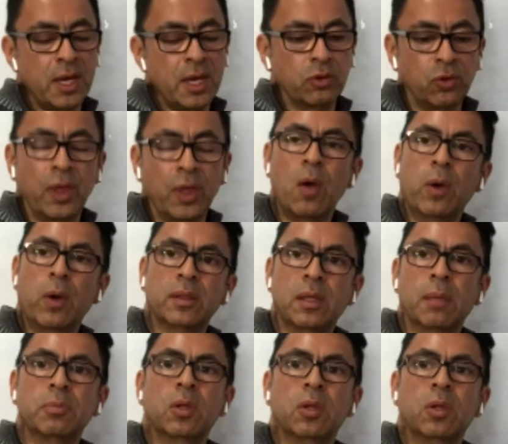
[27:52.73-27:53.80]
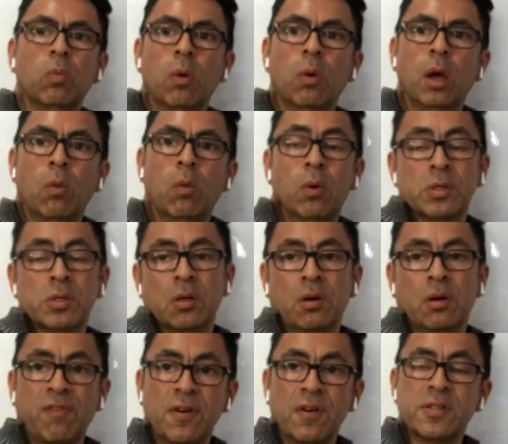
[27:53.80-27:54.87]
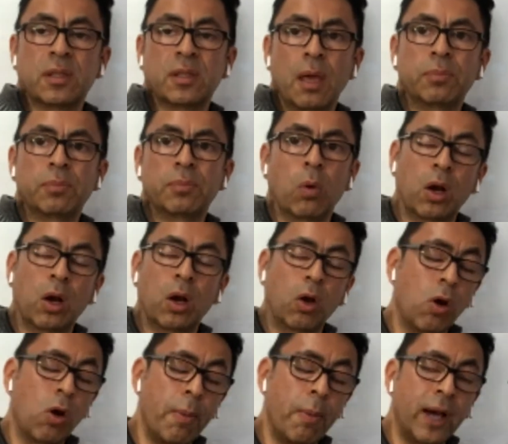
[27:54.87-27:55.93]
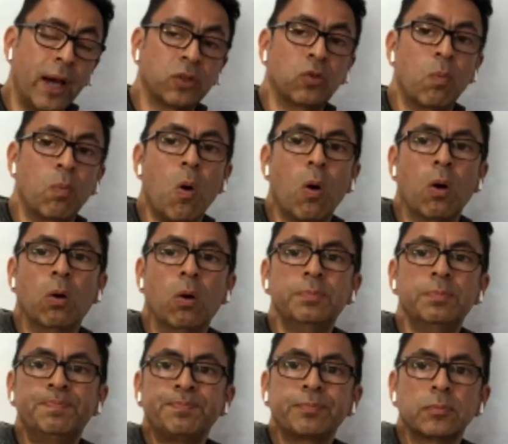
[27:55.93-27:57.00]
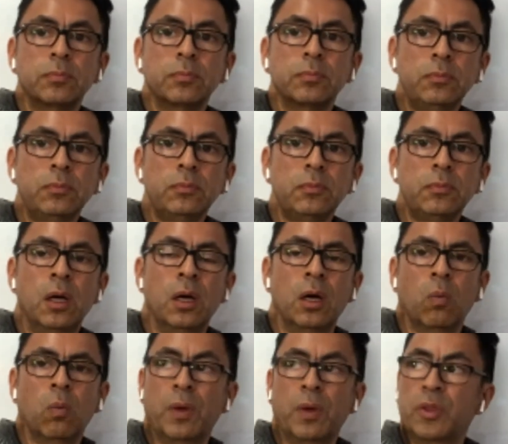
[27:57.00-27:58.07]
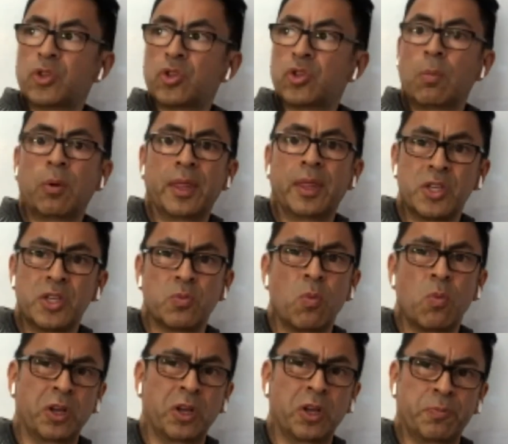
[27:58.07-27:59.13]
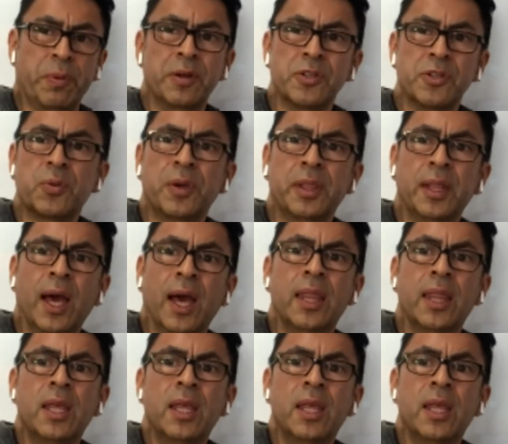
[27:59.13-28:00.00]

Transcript: today we attempted, was our first attempt. We're going to go back tomorrow with somebody that is more experienced doing that.